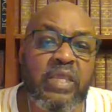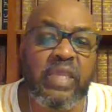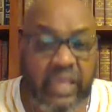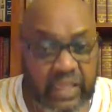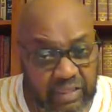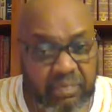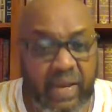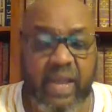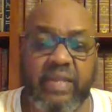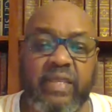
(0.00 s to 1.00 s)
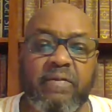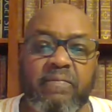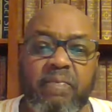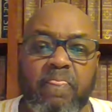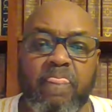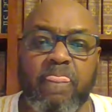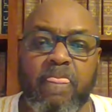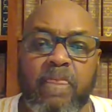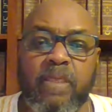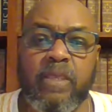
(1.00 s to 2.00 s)
in the body.
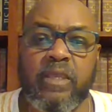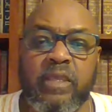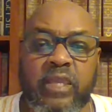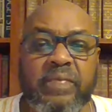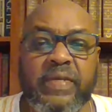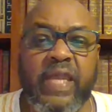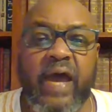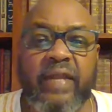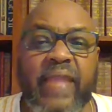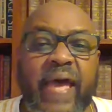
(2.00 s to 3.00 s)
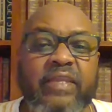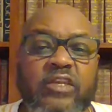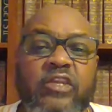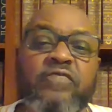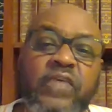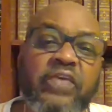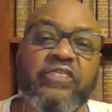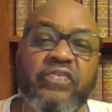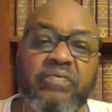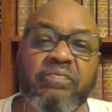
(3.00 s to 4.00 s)
Hear me now, not
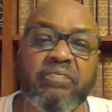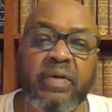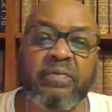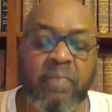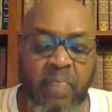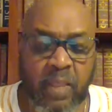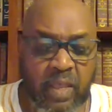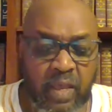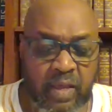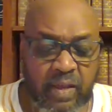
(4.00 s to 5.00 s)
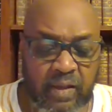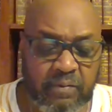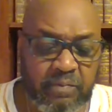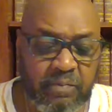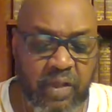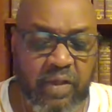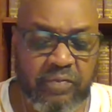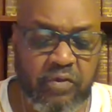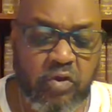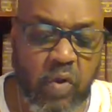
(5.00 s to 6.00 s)
division, but
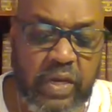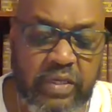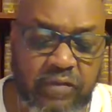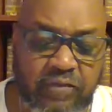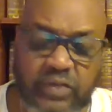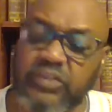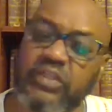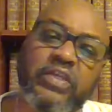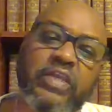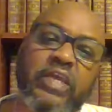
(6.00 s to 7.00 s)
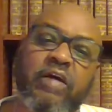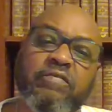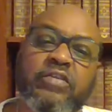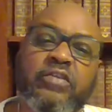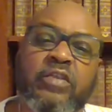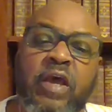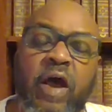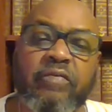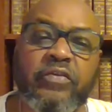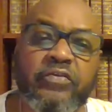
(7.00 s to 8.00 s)
the great diversity of
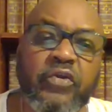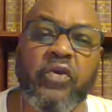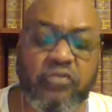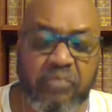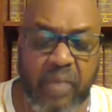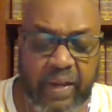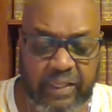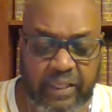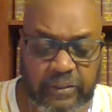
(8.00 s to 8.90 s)
the church body